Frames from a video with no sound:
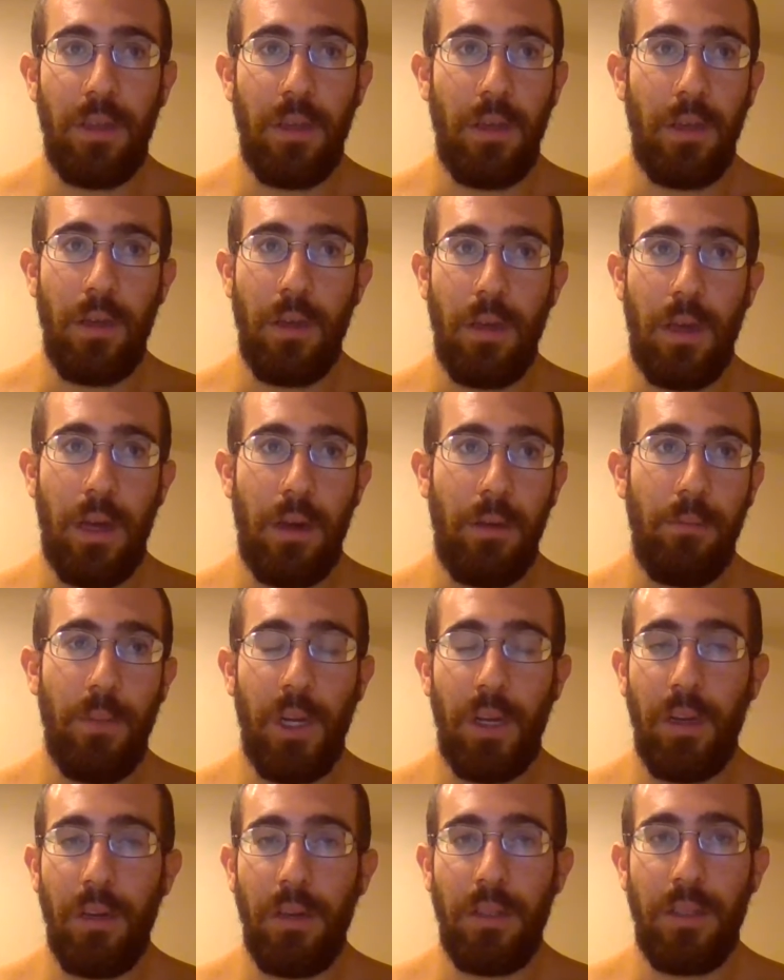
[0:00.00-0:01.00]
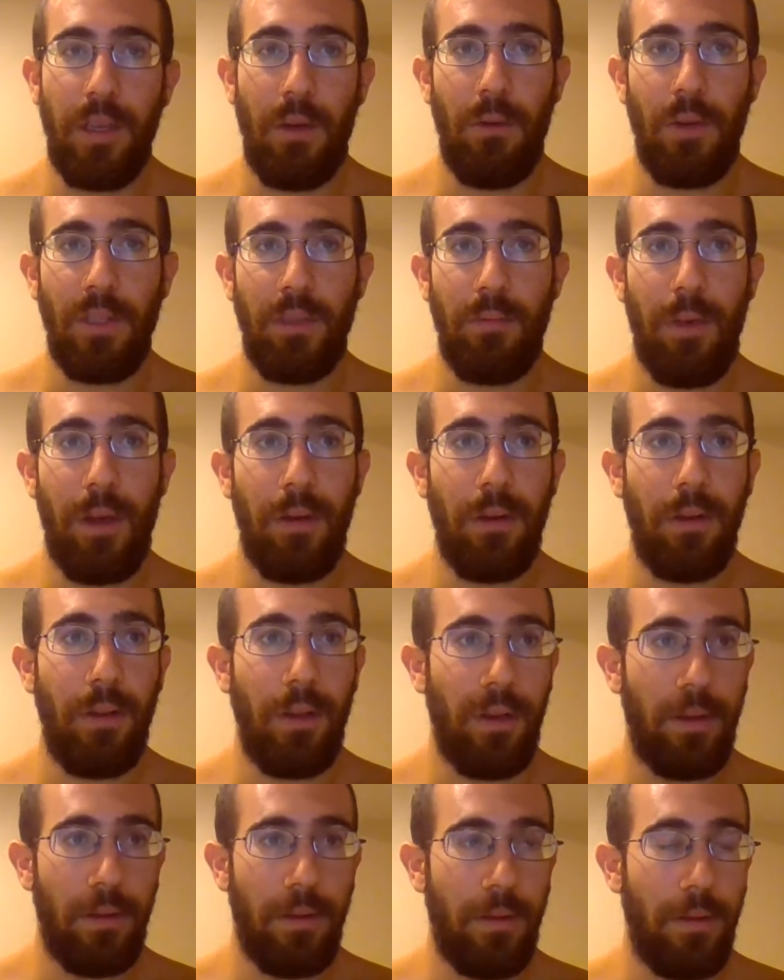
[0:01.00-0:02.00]
and I'm not going to say one's better than the
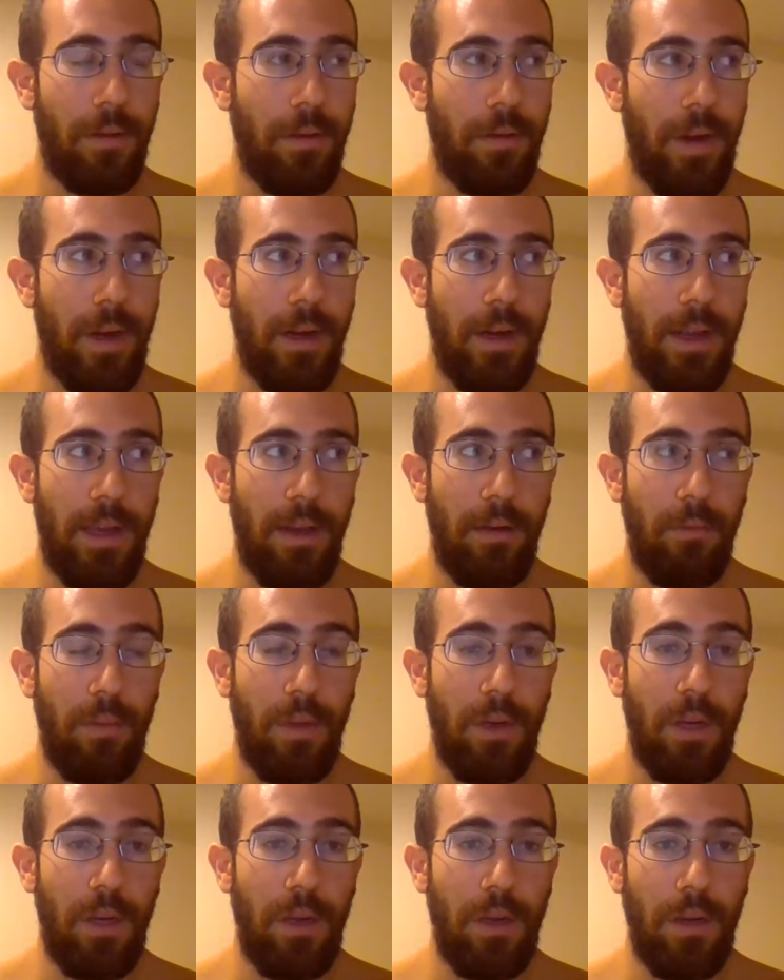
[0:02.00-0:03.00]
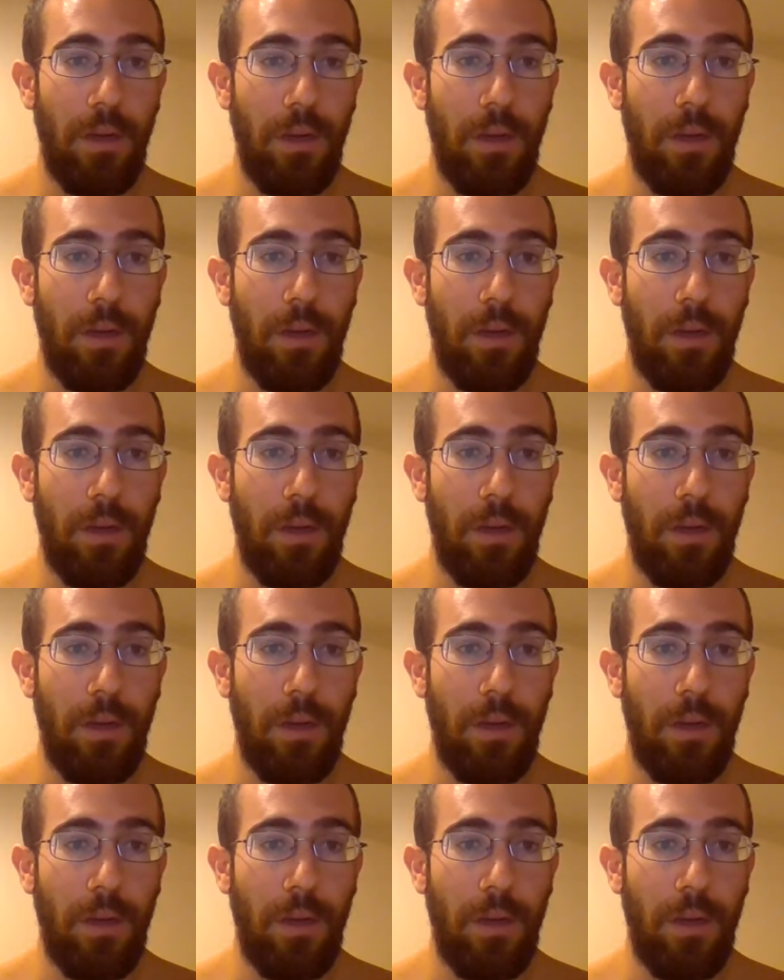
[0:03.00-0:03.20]
other right now, but